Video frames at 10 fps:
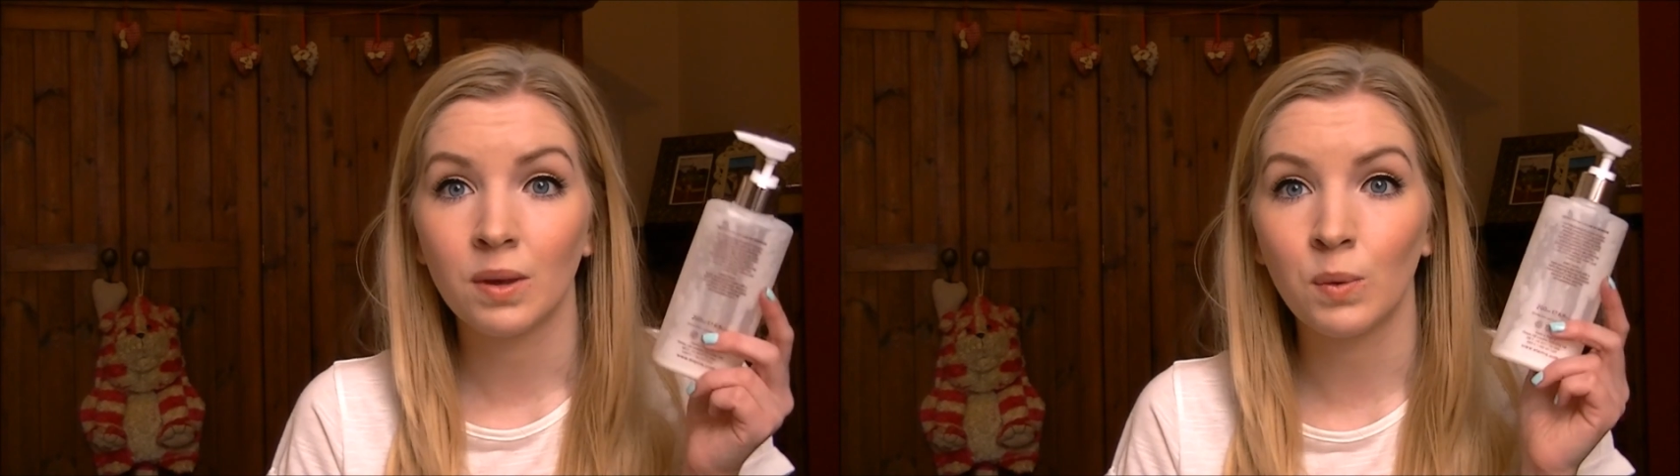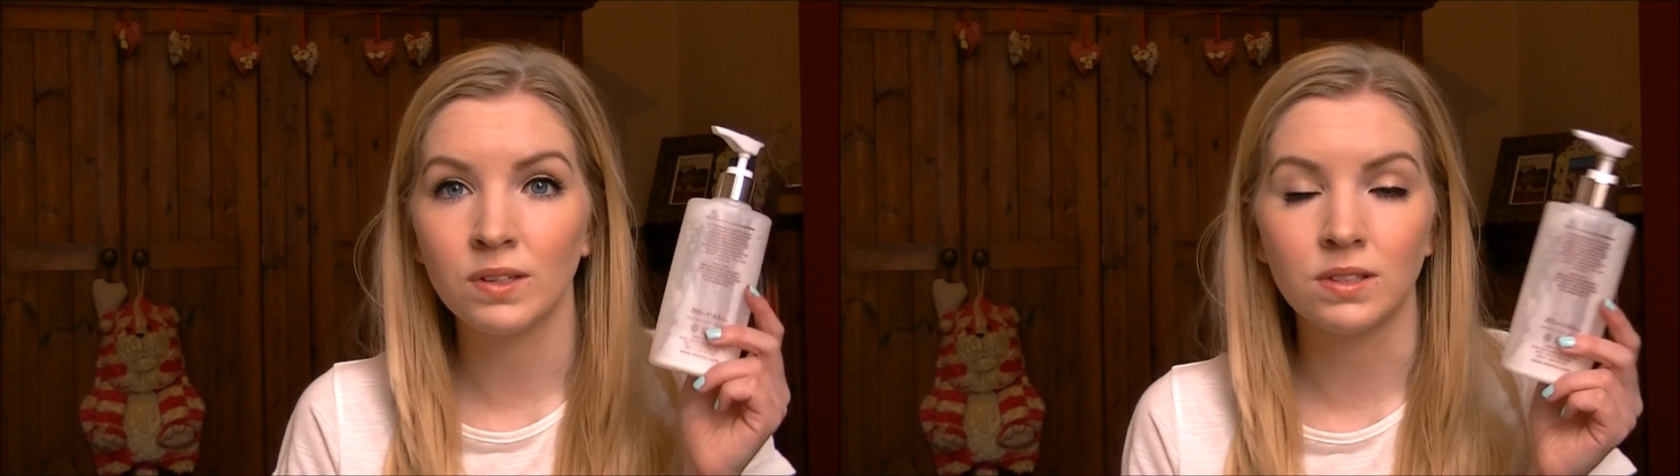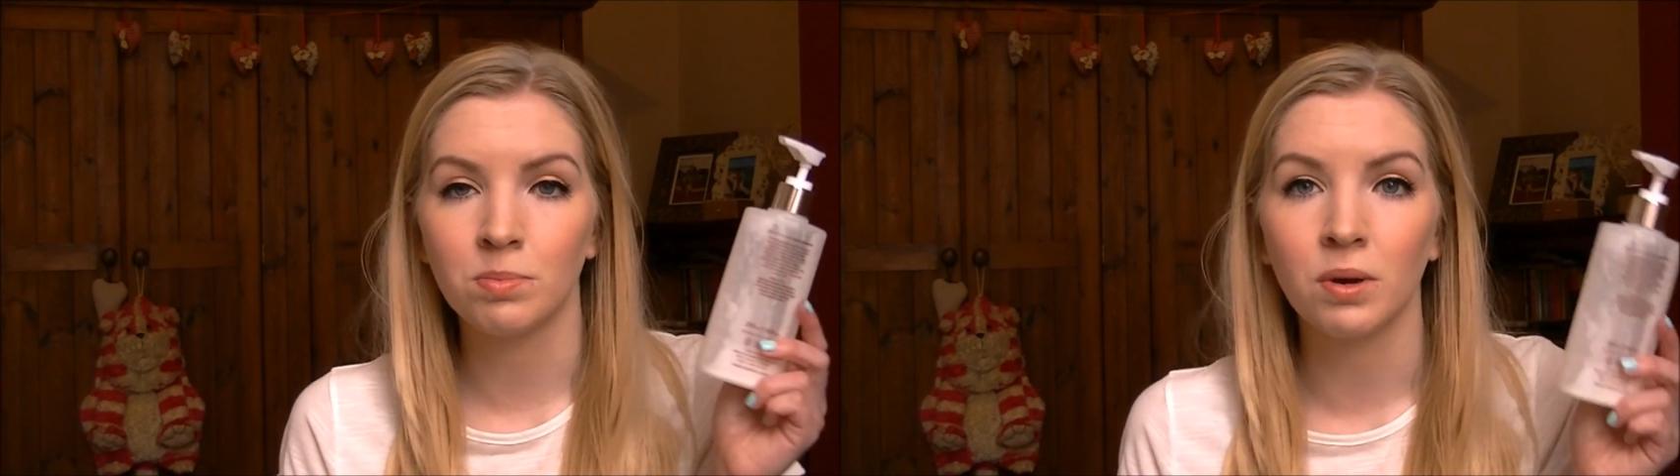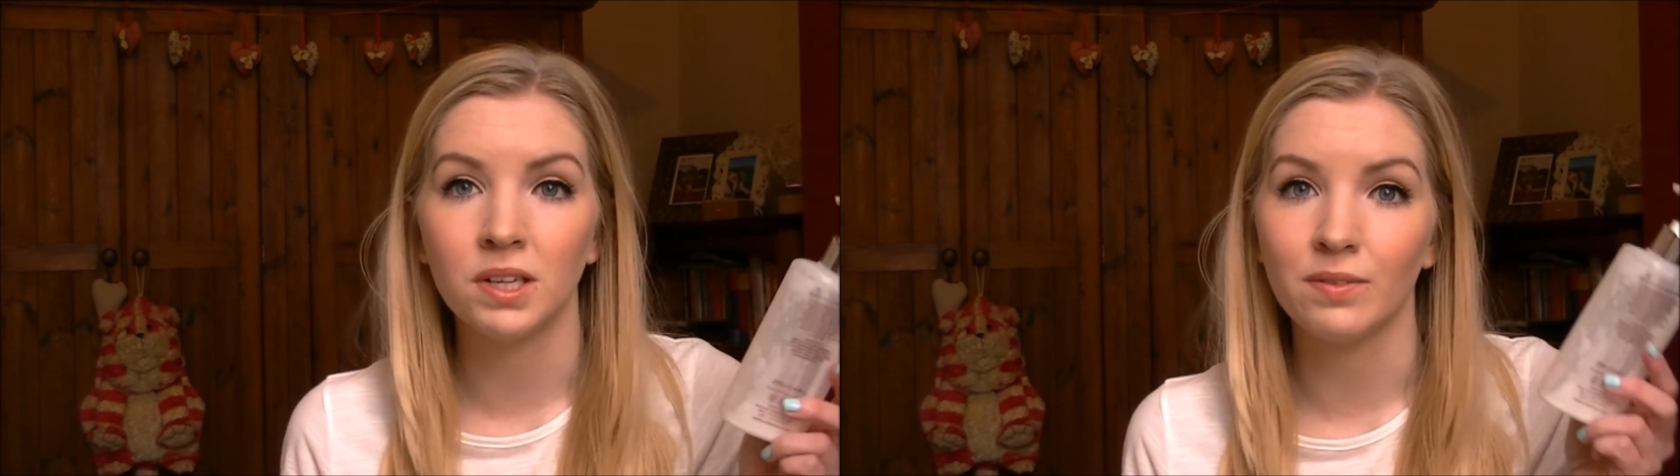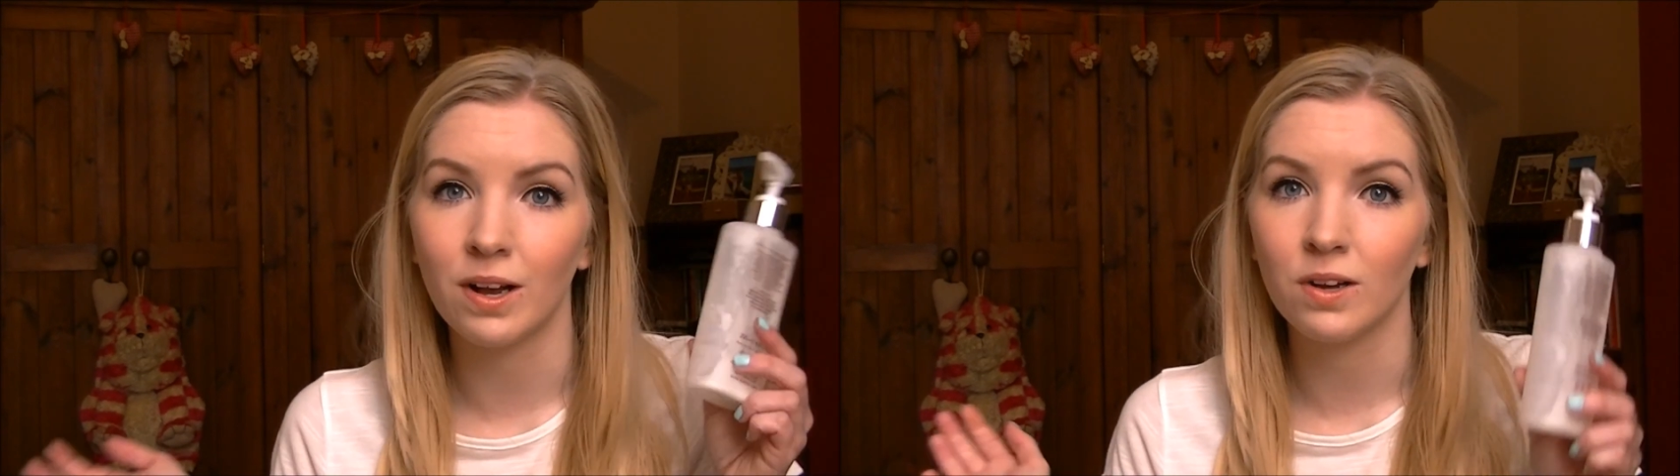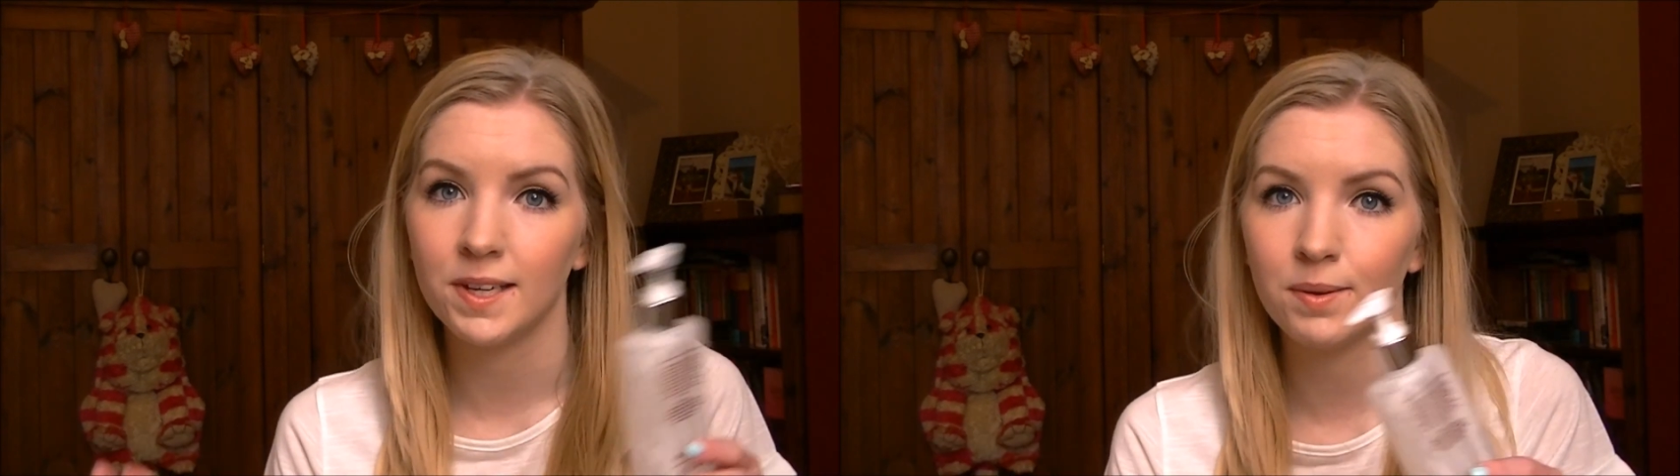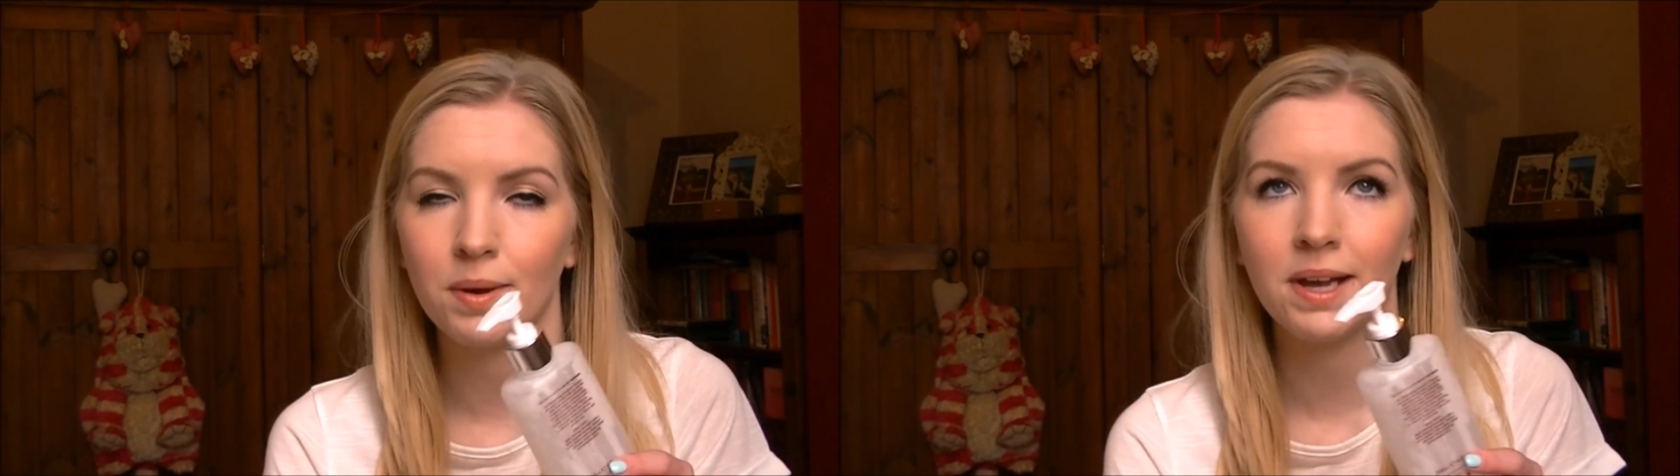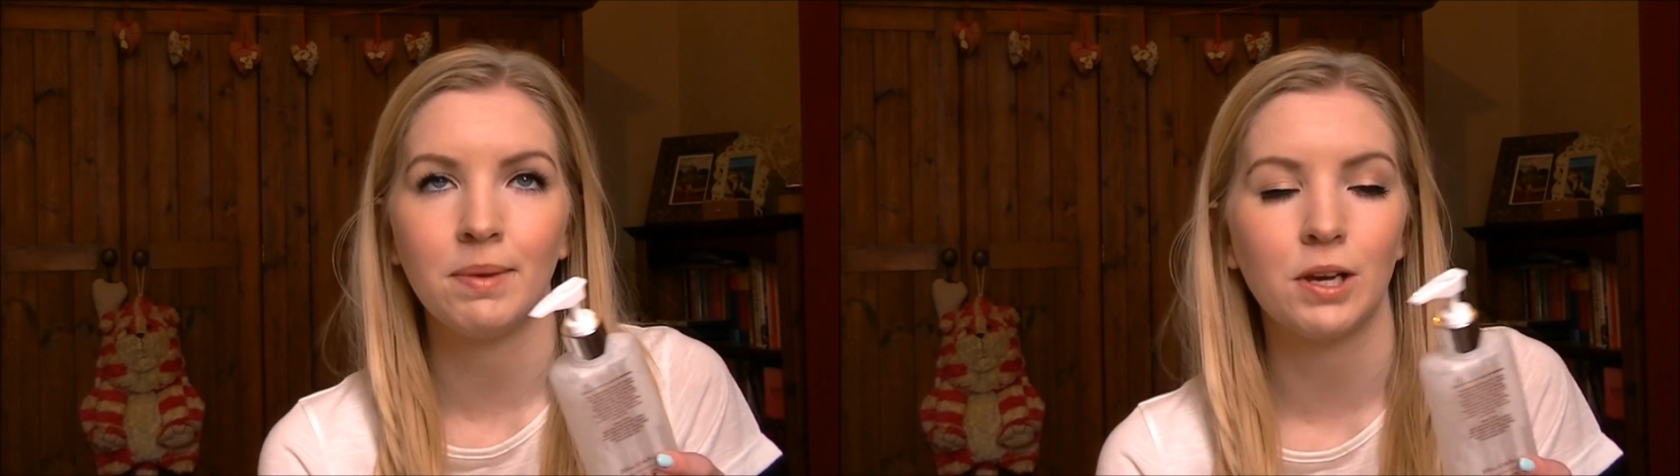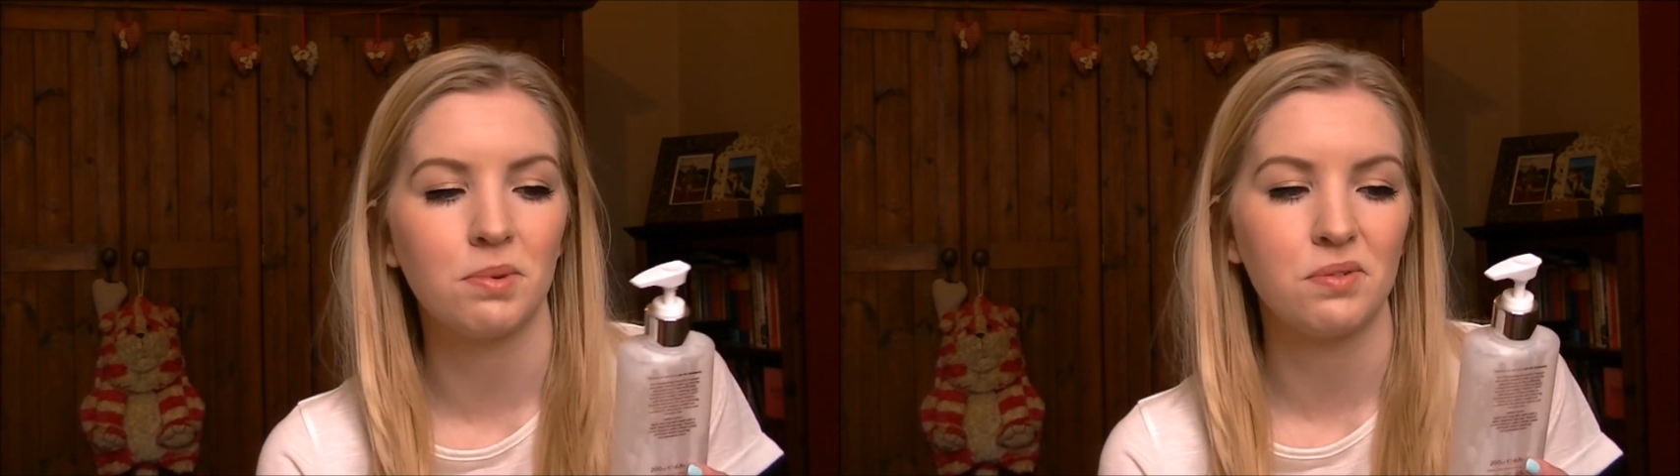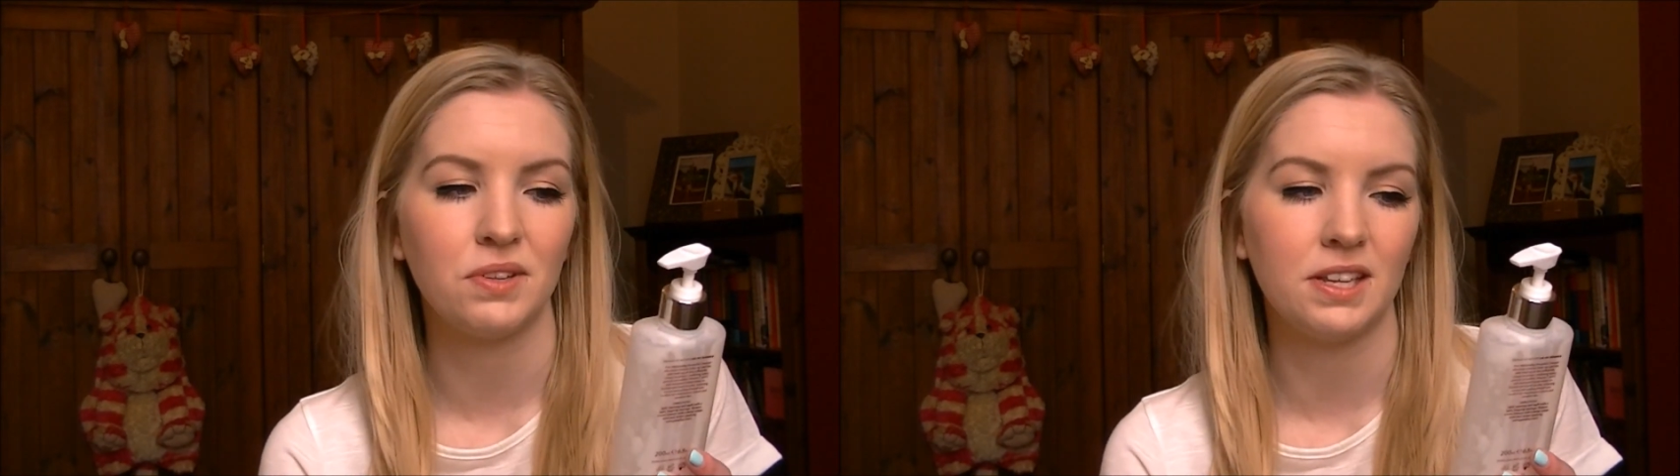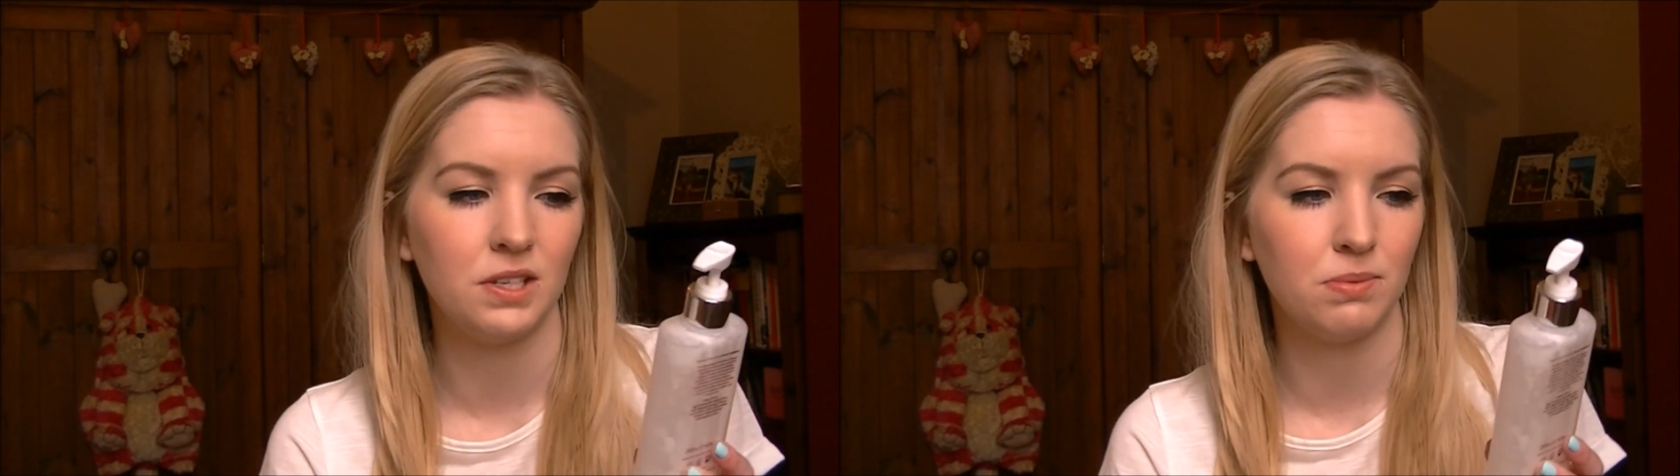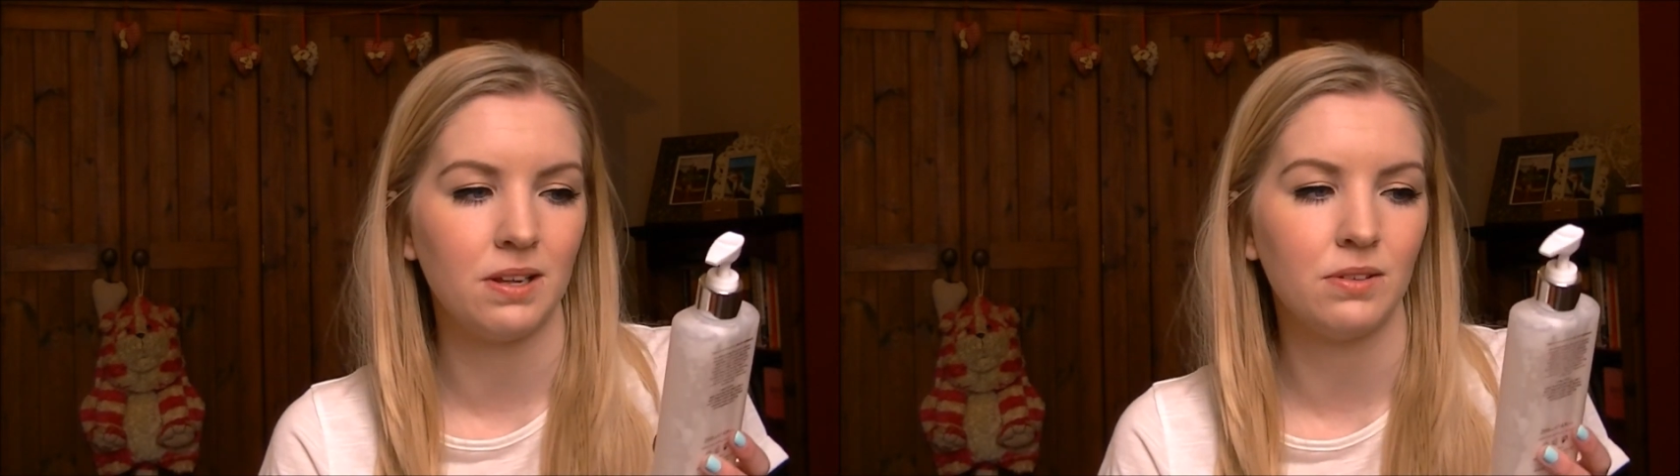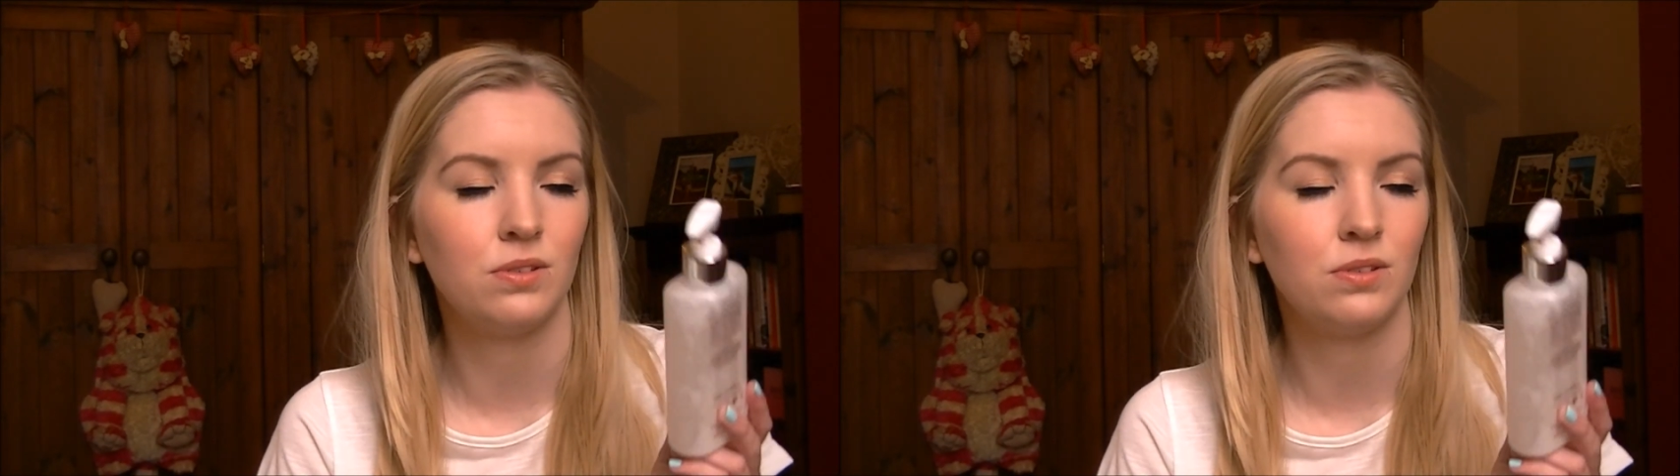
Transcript: what is the point if I can't take my eye makeup off with it as well?